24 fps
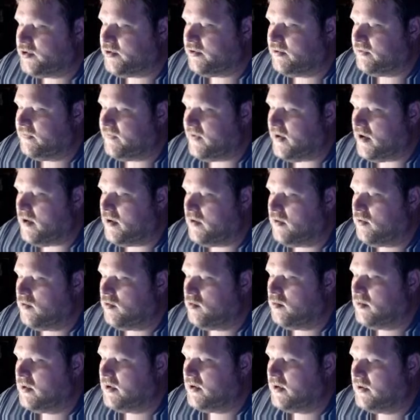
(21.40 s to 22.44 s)

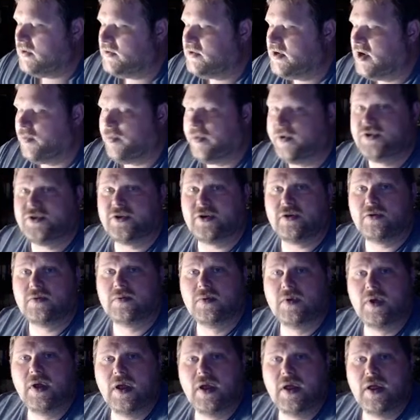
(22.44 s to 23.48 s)
volume, temperature,
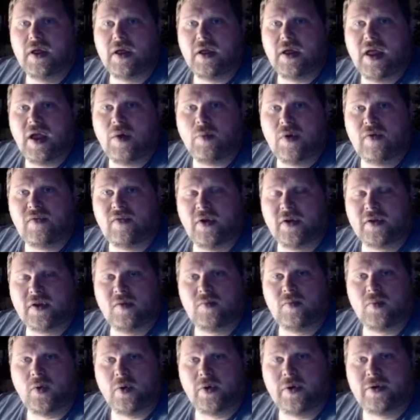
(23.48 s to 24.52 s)
and we've looked at
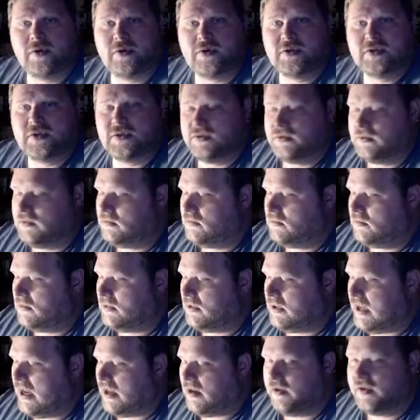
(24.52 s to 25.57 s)
Boyle's,
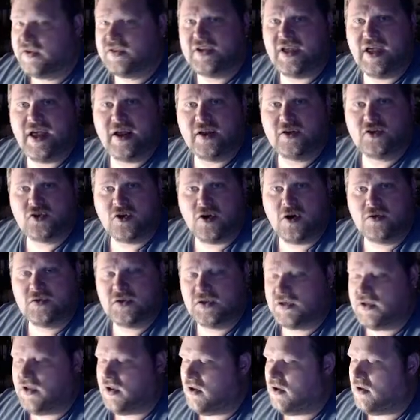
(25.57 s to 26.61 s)
Gay-Lussac,
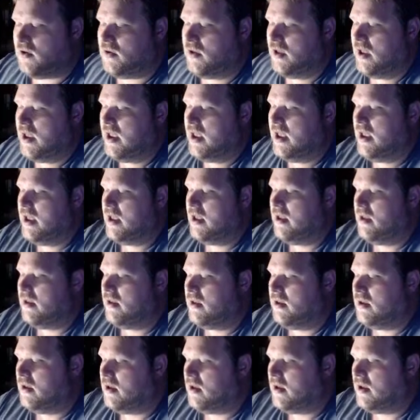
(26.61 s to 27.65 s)
Charles's law,
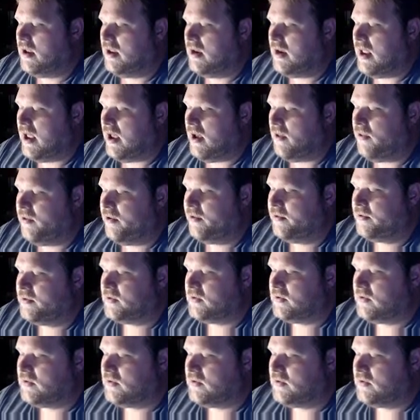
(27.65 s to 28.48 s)
and how those